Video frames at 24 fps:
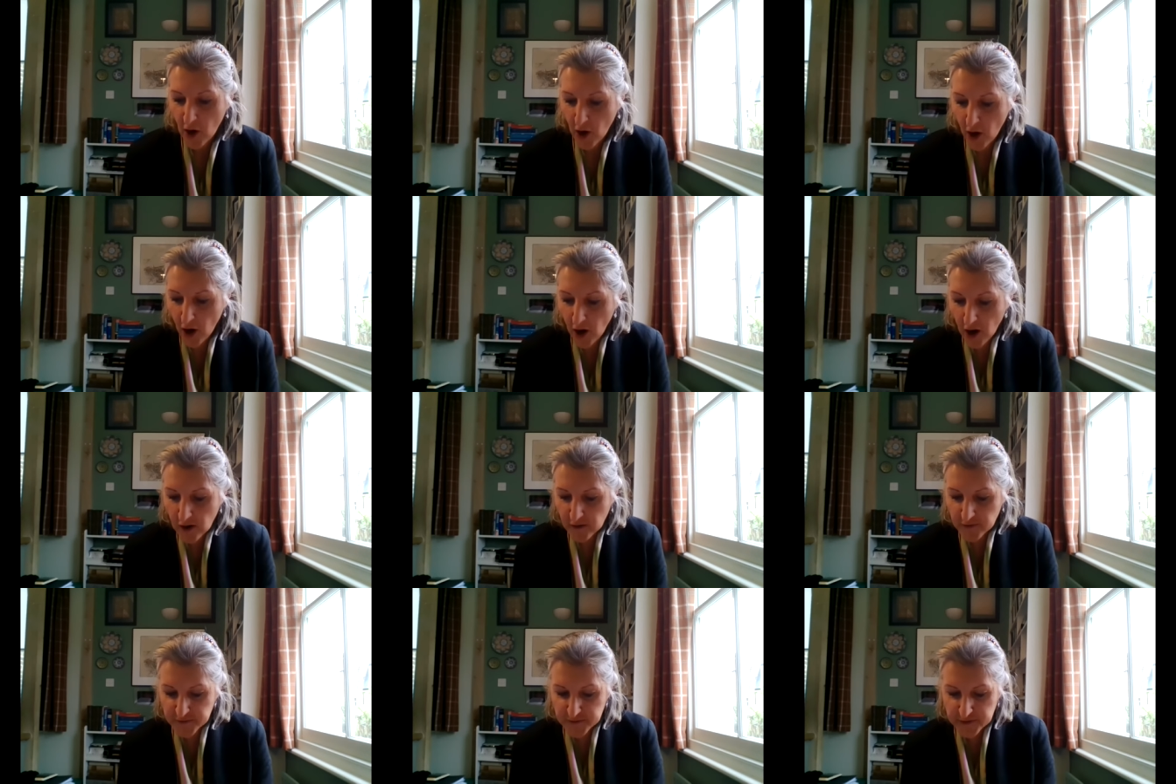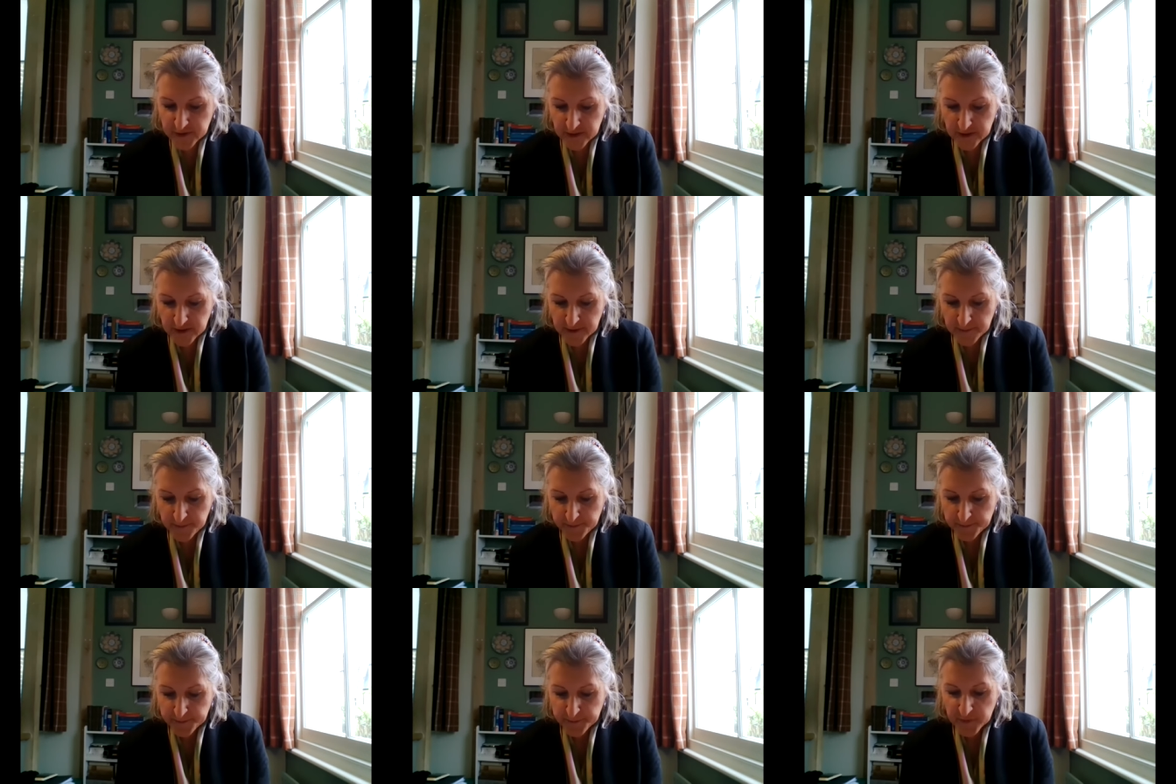
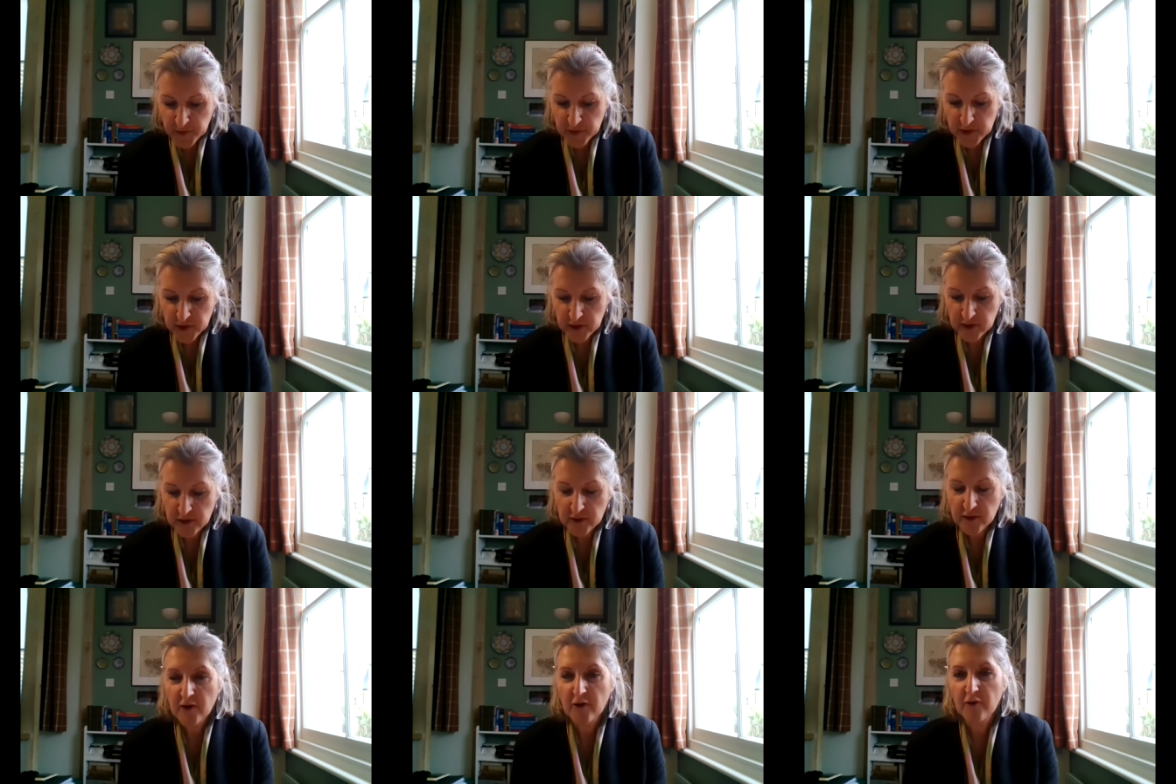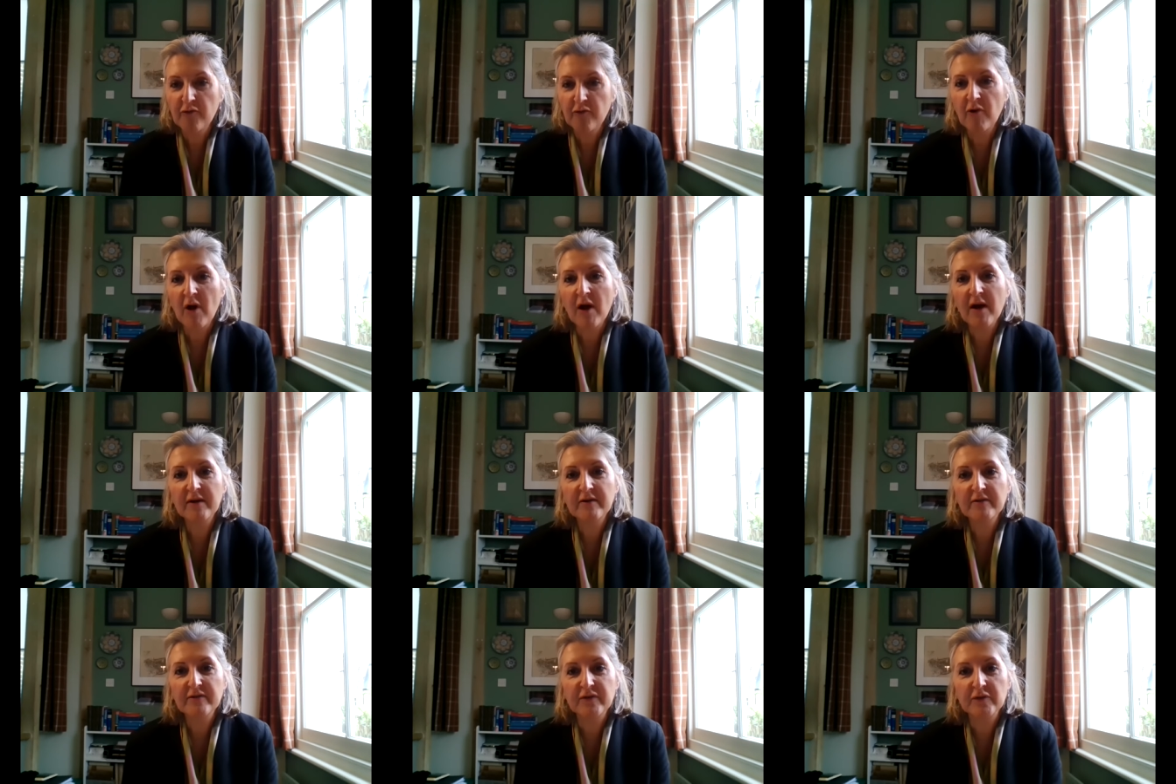after the
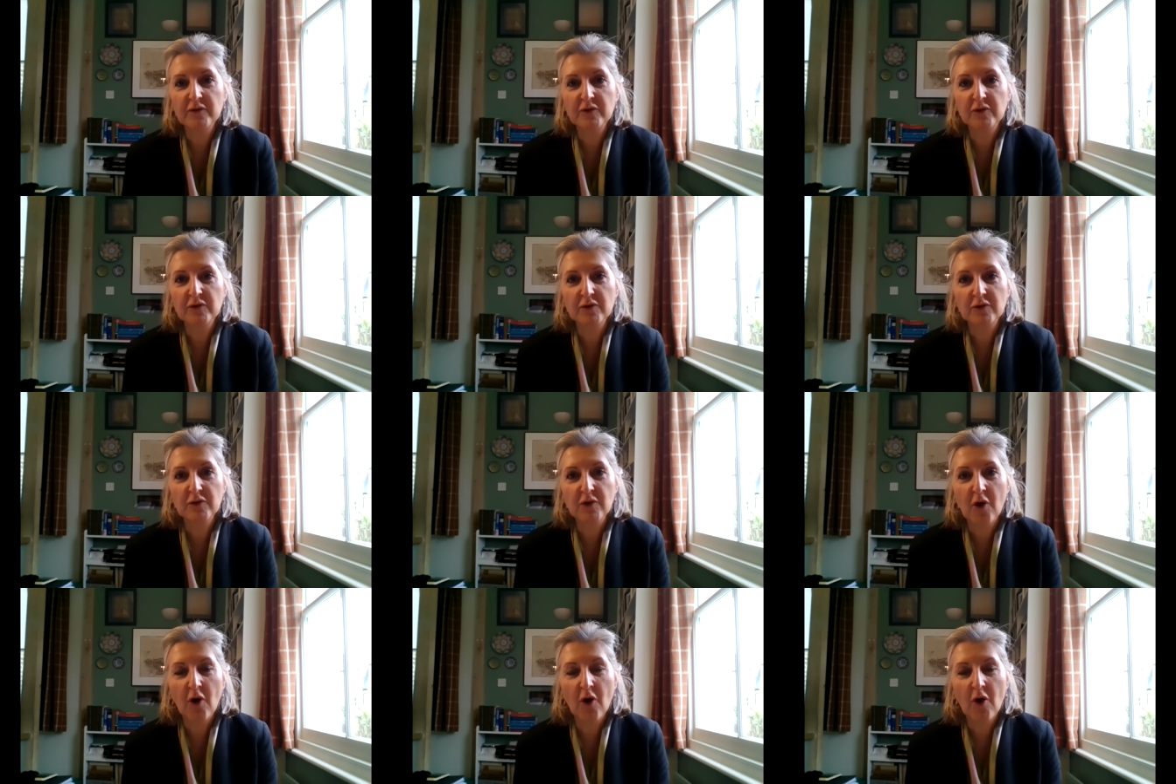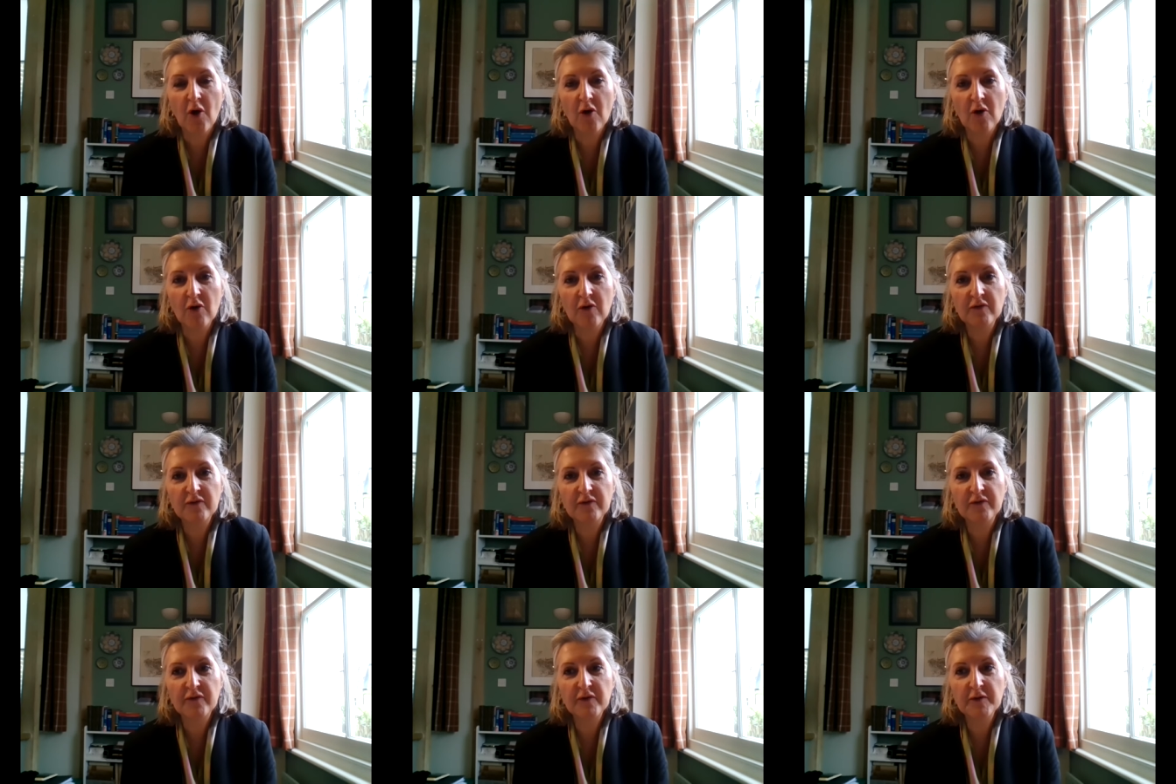arrival
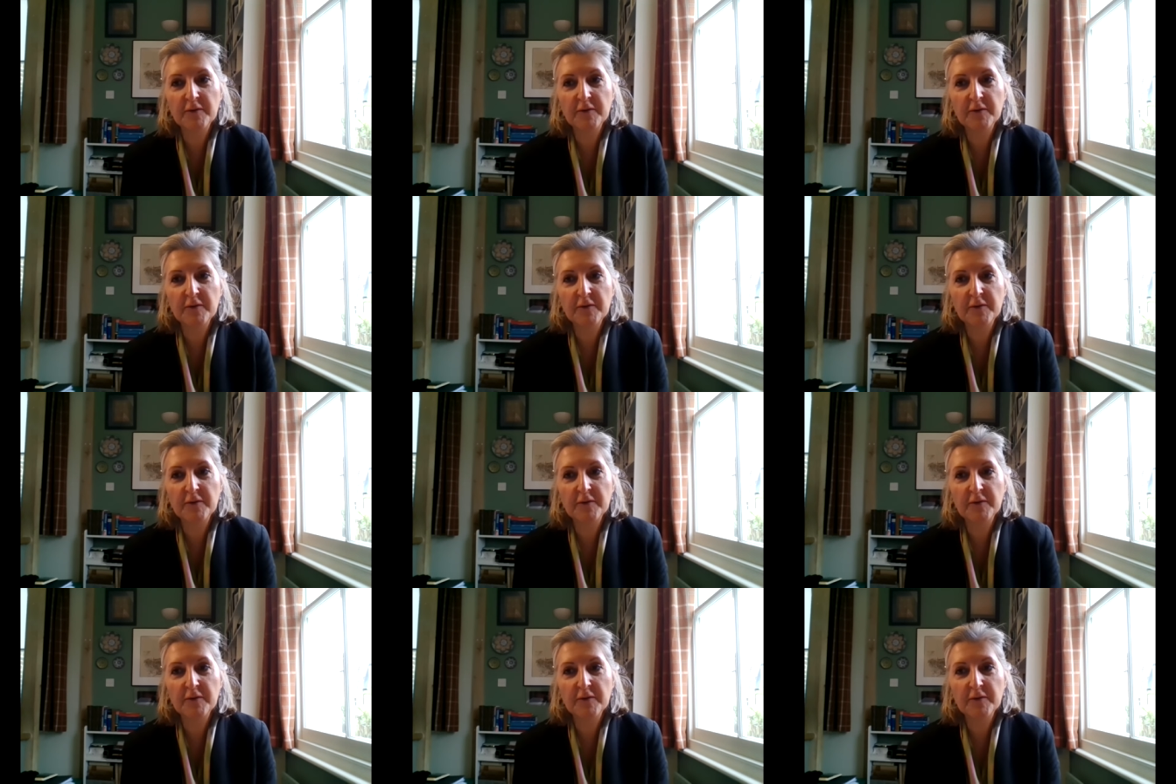of